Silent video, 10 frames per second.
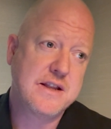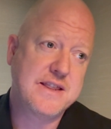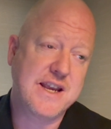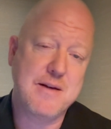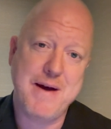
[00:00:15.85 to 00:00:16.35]

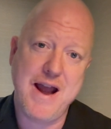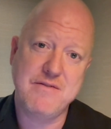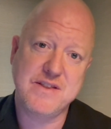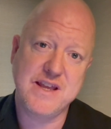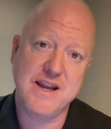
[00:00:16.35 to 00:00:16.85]
thinking about
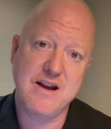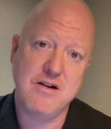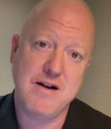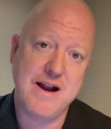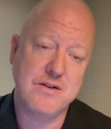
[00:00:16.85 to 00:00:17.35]
everything
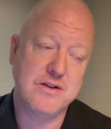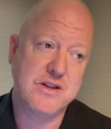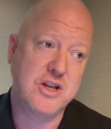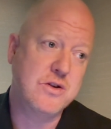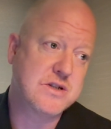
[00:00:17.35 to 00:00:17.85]

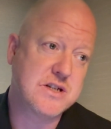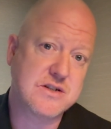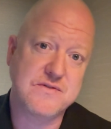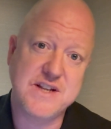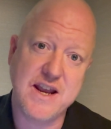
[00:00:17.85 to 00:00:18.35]
around the
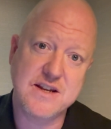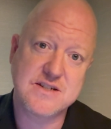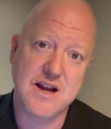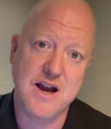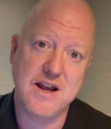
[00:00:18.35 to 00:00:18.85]
uses of data
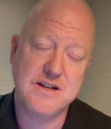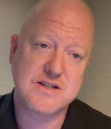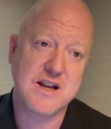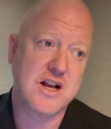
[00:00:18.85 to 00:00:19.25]
science,